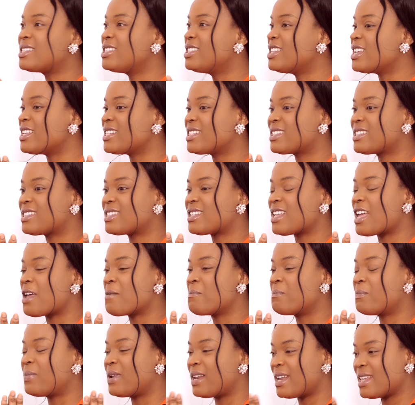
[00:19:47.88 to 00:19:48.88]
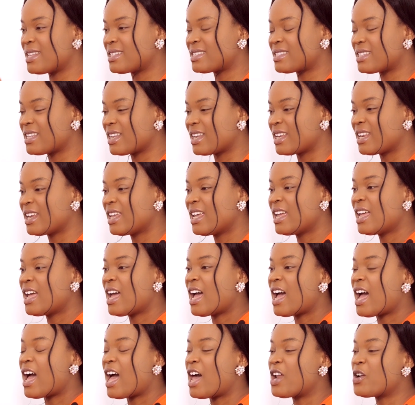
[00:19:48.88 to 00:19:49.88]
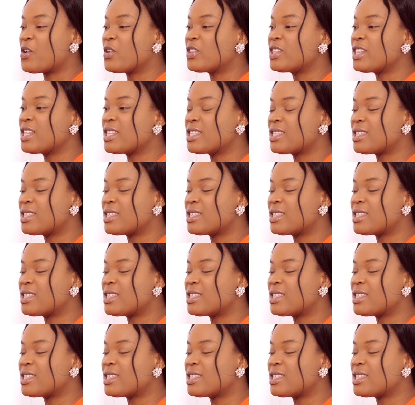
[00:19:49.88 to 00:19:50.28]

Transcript: just a blessing. Another